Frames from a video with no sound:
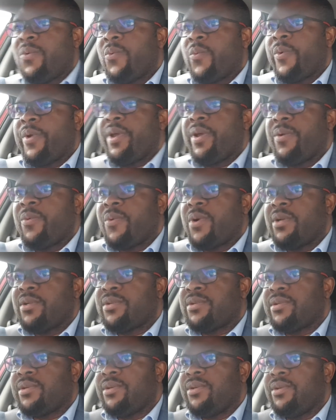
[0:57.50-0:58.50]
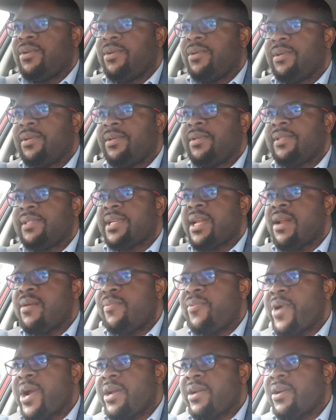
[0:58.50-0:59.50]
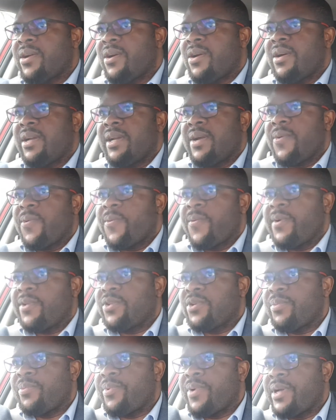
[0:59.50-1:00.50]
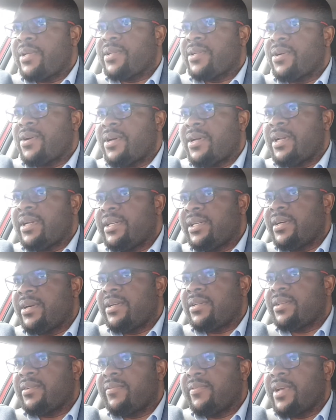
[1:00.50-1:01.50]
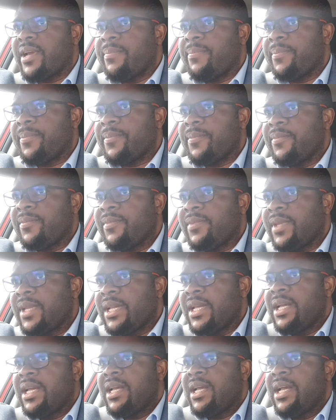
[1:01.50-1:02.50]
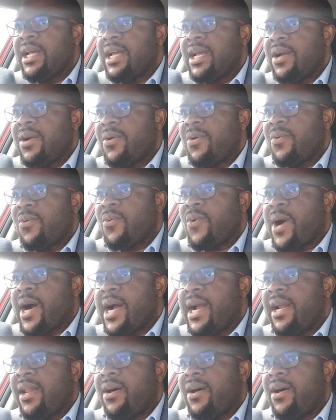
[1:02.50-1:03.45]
We want to celebrate God and we want to praise God and the rest of them. While